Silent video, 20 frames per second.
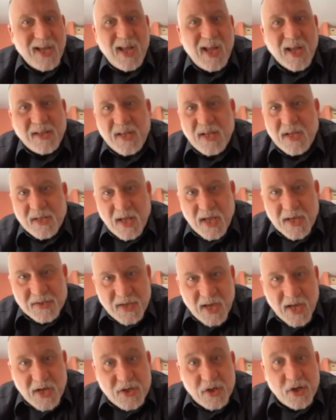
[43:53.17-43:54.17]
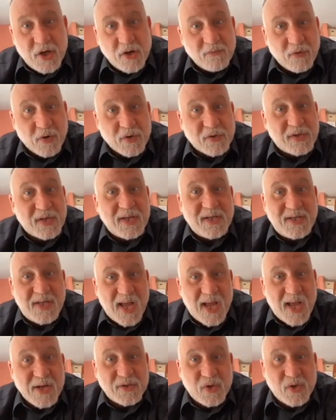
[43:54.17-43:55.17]
and legalization, conversely,
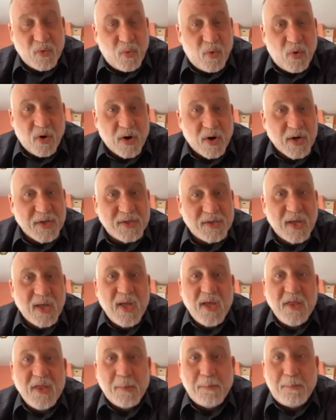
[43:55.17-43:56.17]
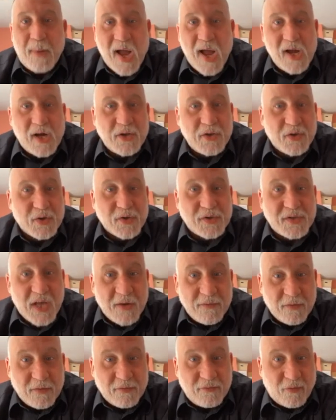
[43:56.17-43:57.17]
tends towards the milder,
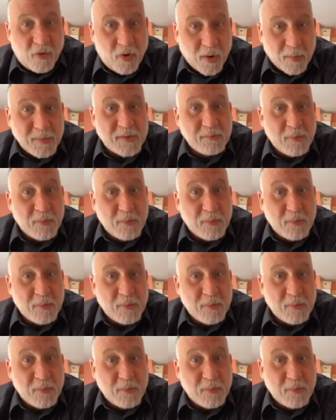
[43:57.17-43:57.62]
safer forms.